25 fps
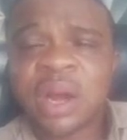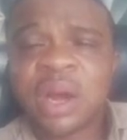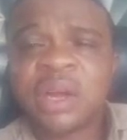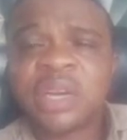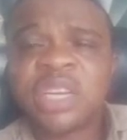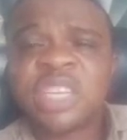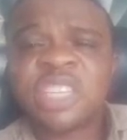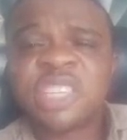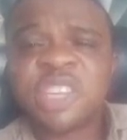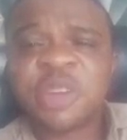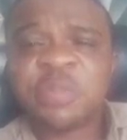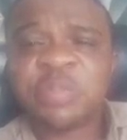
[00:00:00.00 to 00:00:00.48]

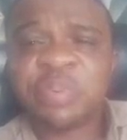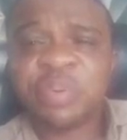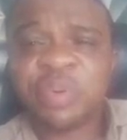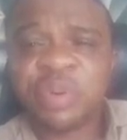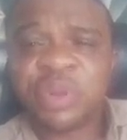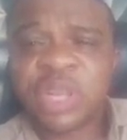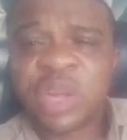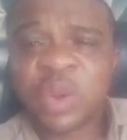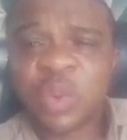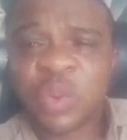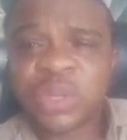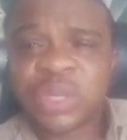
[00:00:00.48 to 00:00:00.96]
This is a
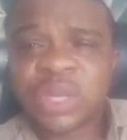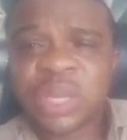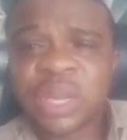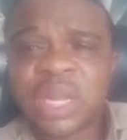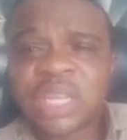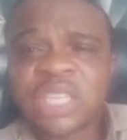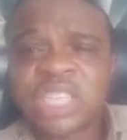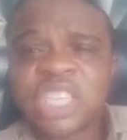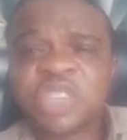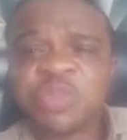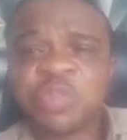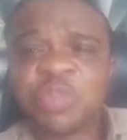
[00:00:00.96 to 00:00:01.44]
project we
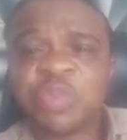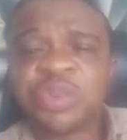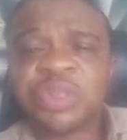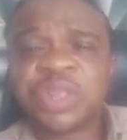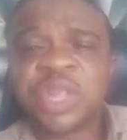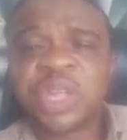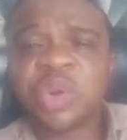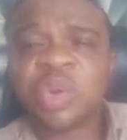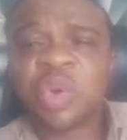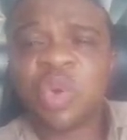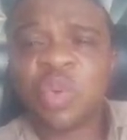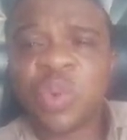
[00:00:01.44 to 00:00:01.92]
started 6 months
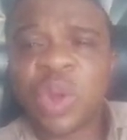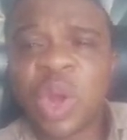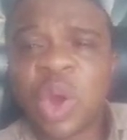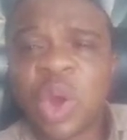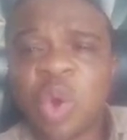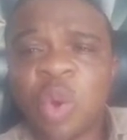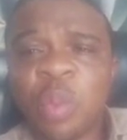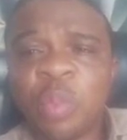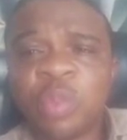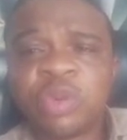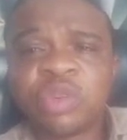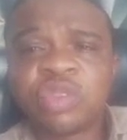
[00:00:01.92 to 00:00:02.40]
ago. We are
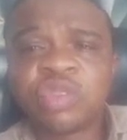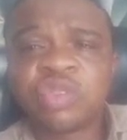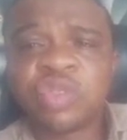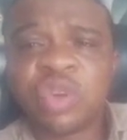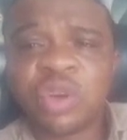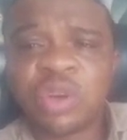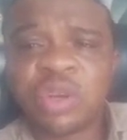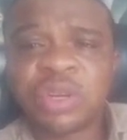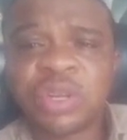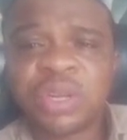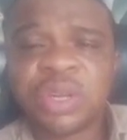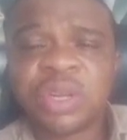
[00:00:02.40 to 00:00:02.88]
almost
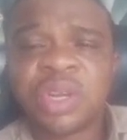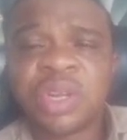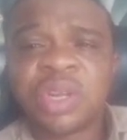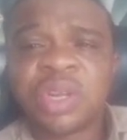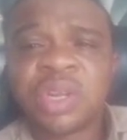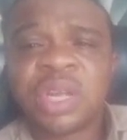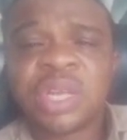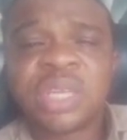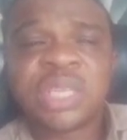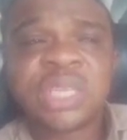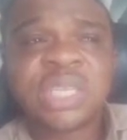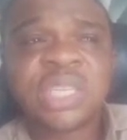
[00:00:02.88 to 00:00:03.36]
done.
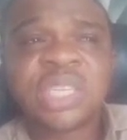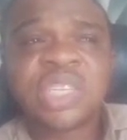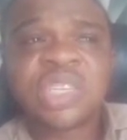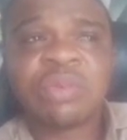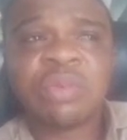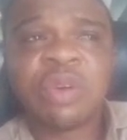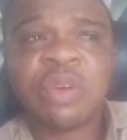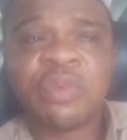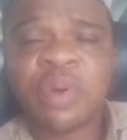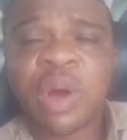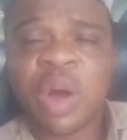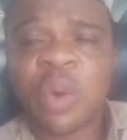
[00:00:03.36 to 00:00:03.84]
You can see
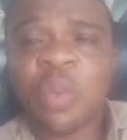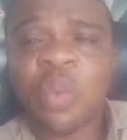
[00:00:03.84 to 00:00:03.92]
some of our